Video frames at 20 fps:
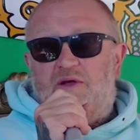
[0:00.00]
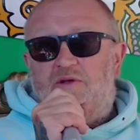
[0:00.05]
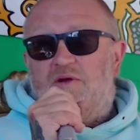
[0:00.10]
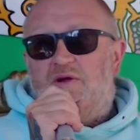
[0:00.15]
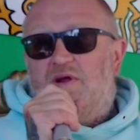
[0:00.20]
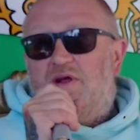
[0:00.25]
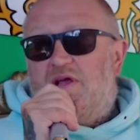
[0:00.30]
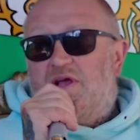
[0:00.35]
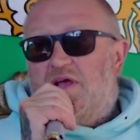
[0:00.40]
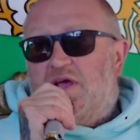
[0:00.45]
the
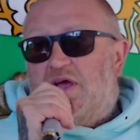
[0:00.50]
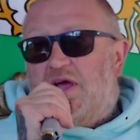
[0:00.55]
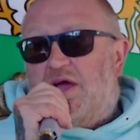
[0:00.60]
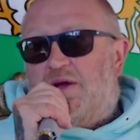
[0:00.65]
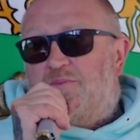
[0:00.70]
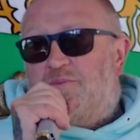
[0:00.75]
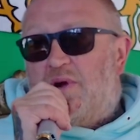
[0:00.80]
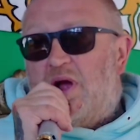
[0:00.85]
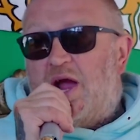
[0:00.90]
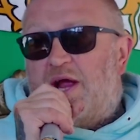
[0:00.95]
trailer.
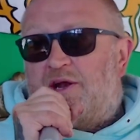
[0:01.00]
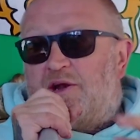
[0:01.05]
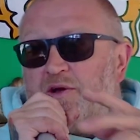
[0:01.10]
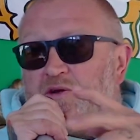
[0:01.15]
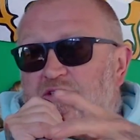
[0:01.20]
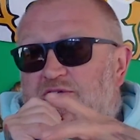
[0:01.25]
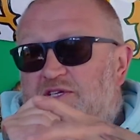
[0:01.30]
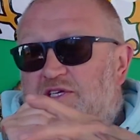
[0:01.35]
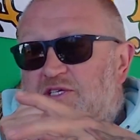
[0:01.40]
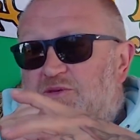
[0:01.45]
And
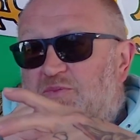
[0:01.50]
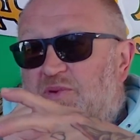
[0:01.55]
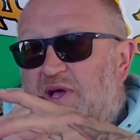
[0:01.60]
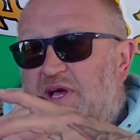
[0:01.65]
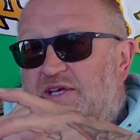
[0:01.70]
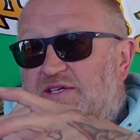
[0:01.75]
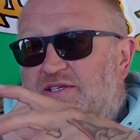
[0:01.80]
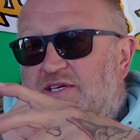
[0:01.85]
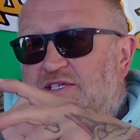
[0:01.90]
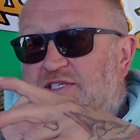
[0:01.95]
Brian knows this
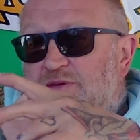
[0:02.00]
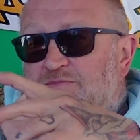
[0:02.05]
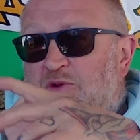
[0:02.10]
place.